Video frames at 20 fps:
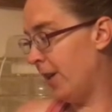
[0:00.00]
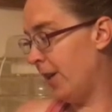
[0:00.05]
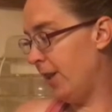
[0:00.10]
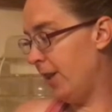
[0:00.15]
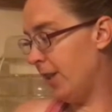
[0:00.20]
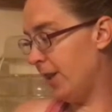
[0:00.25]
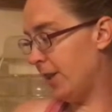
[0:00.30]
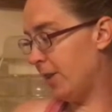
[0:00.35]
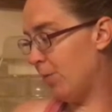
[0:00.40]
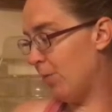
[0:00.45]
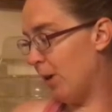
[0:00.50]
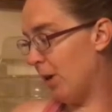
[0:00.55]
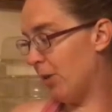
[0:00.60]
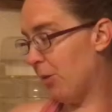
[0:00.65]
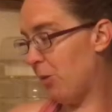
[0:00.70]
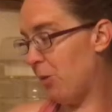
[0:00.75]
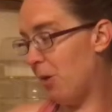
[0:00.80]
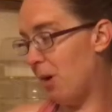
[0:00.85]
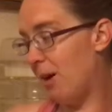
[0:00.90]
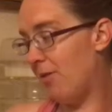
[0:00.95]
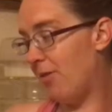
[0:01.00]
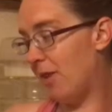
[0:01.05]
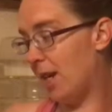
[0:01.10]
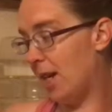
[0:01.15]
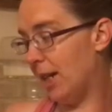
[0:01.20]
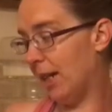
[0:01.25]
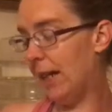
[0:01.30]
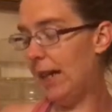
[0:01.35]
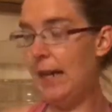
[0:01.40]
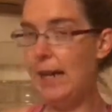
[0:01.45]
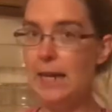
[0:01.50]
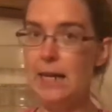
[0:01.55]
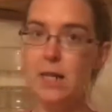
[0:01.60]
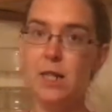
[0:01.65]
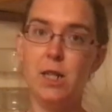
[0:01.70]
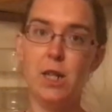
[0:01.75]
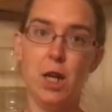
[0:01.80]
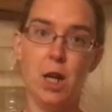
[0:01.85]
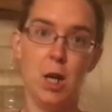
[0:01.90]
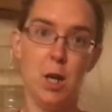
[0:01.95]
this month with a
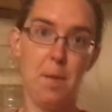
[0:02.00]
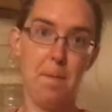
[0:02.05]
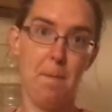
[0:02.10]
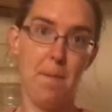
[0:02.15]
keto